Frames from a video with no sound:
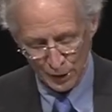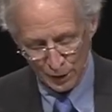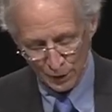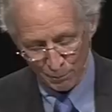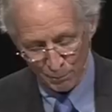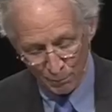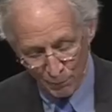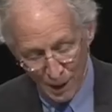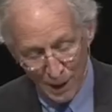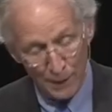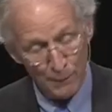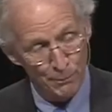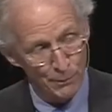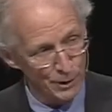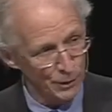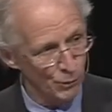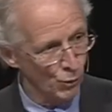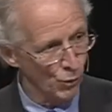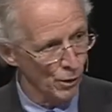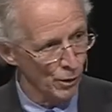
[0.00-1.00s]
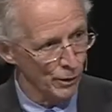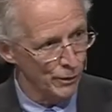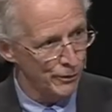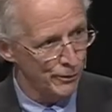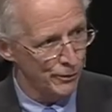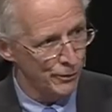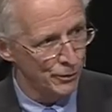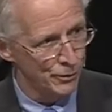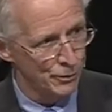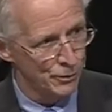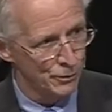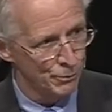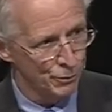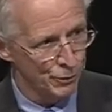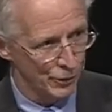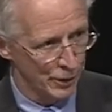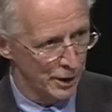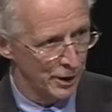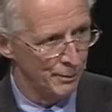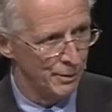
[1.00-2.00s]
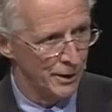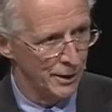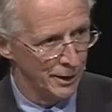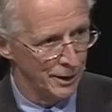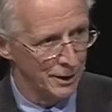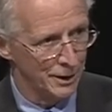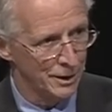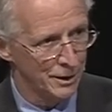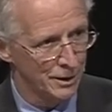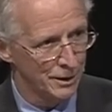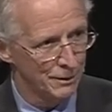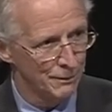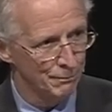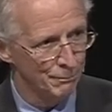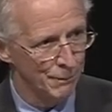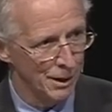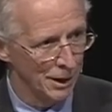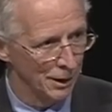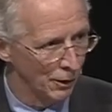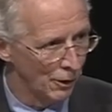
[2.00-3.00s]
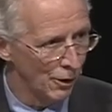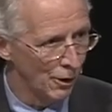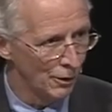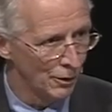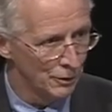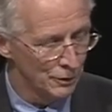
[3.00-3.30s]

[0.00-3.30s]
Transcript: might be worth prohibiting by law.